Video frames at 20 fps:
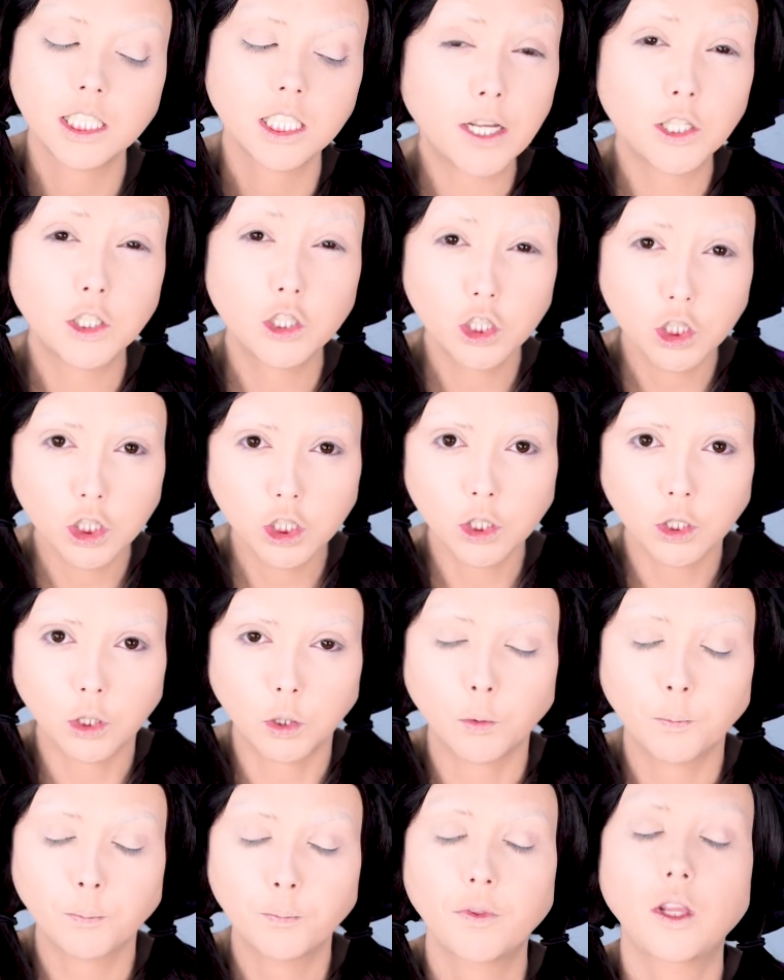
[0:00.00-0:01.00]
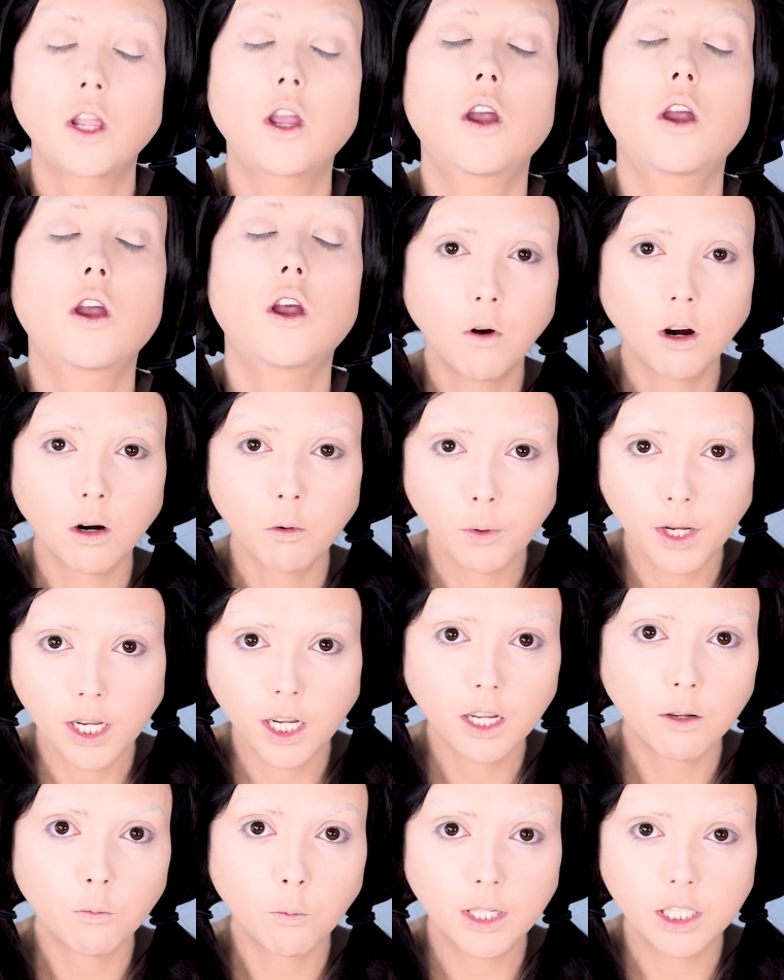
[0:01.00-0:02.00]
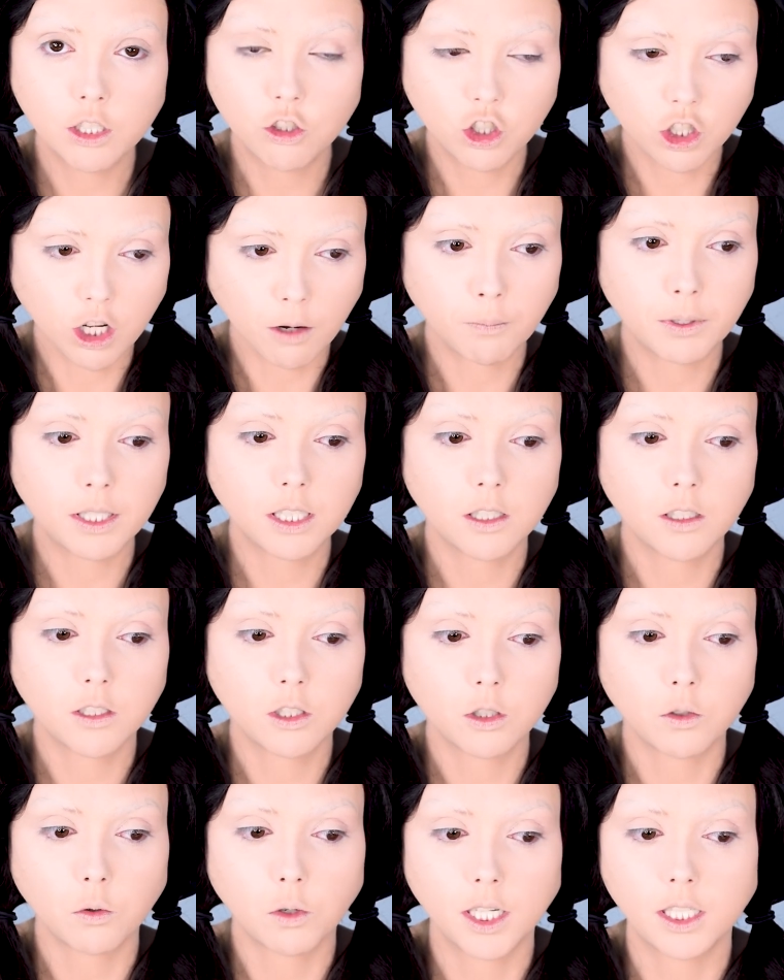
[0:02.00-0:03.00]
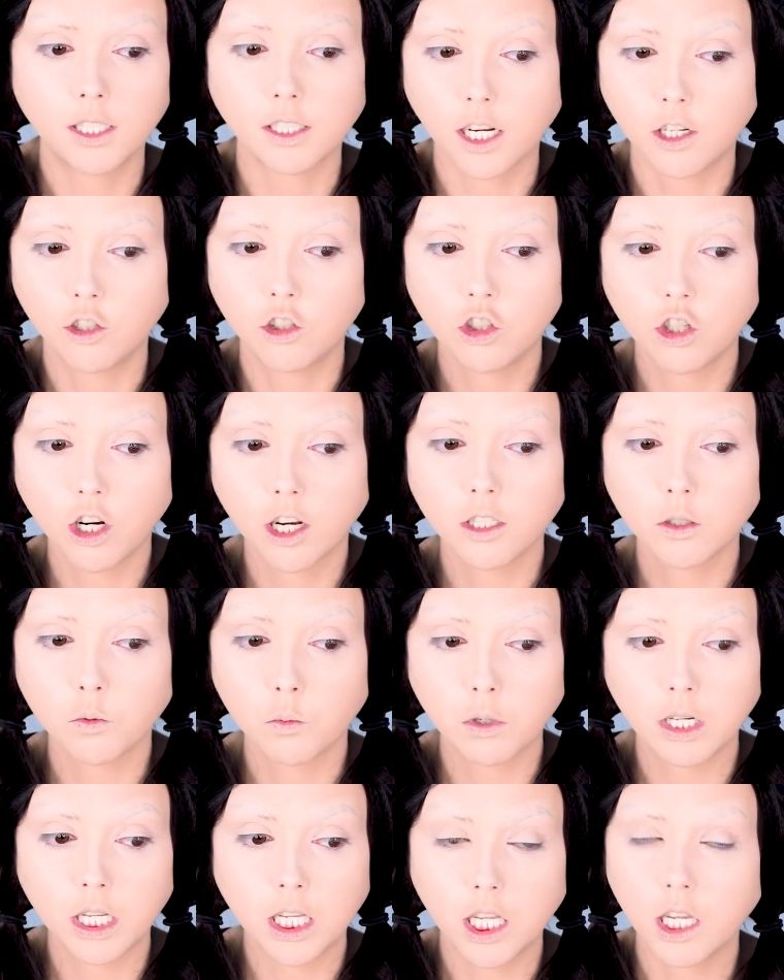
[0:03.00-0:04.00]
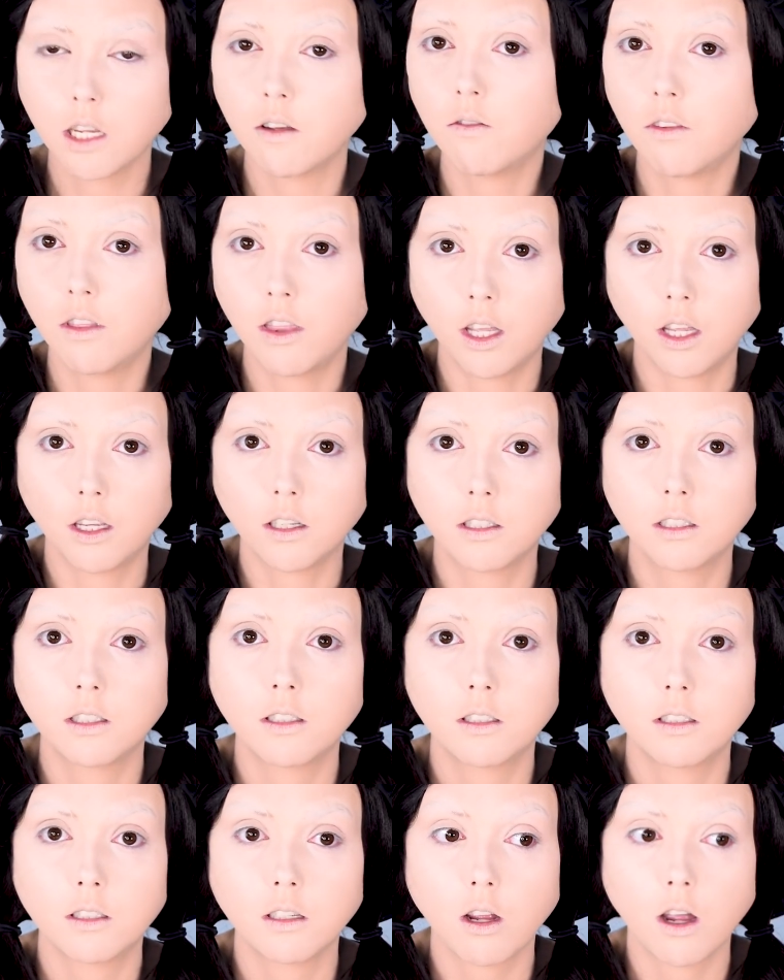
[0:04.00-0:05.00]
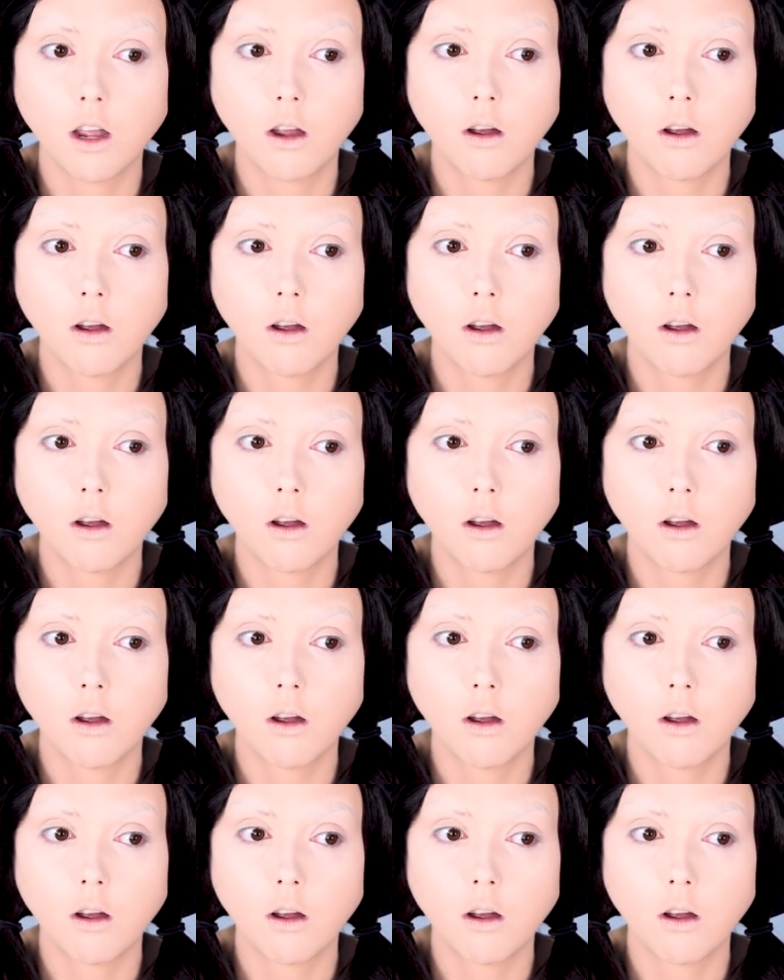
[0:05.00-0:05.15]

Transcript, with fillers: And two, before we, we jump into the stories, I just want to give this